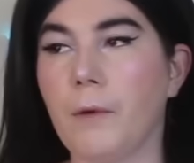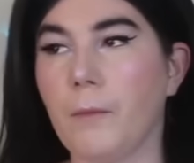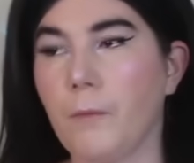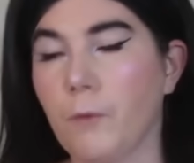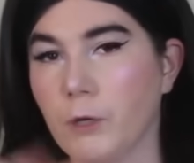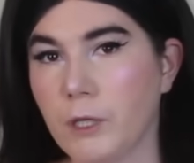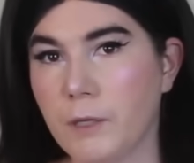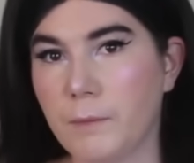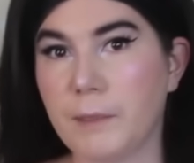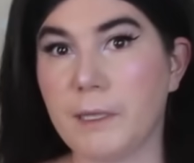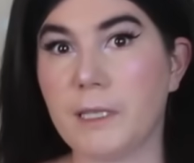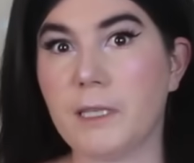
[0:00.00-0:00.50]
but
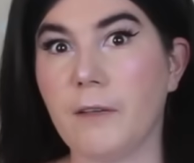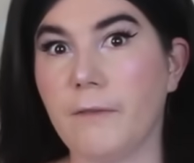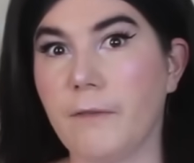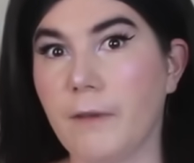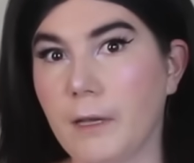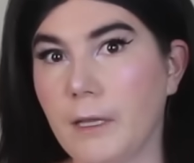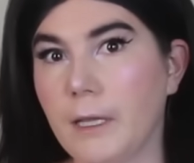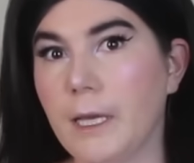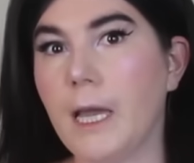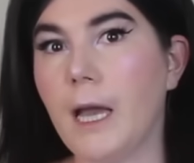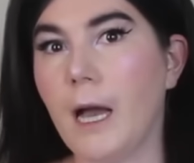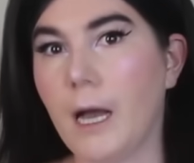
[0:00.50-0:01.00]
more
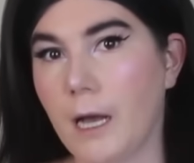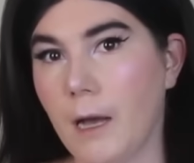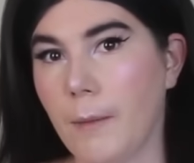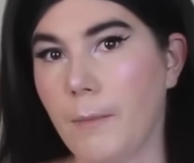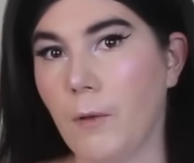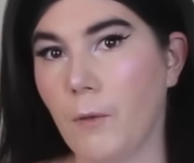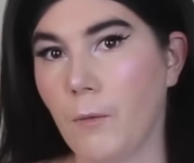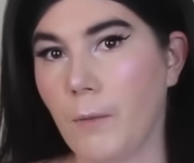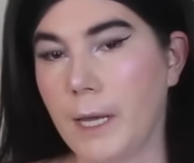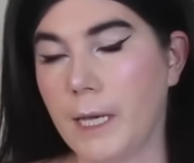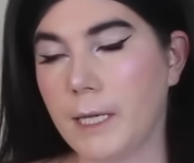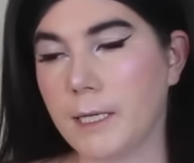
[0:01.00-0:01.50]
specifically a
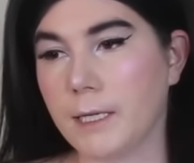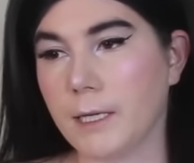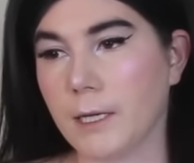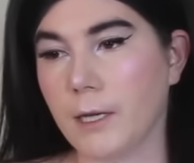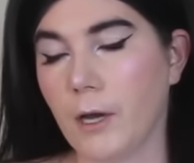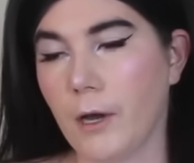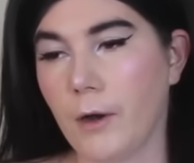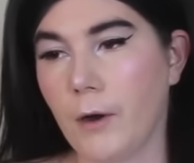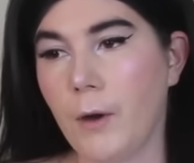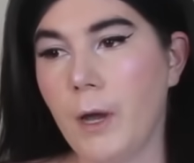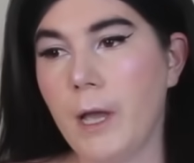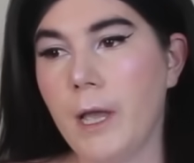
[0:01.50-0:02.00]
couple weeks
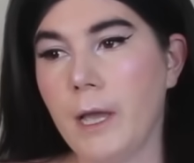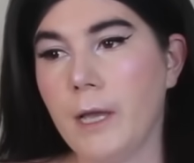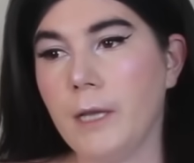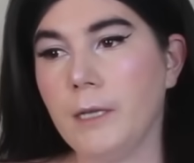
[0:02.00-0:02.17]
ago.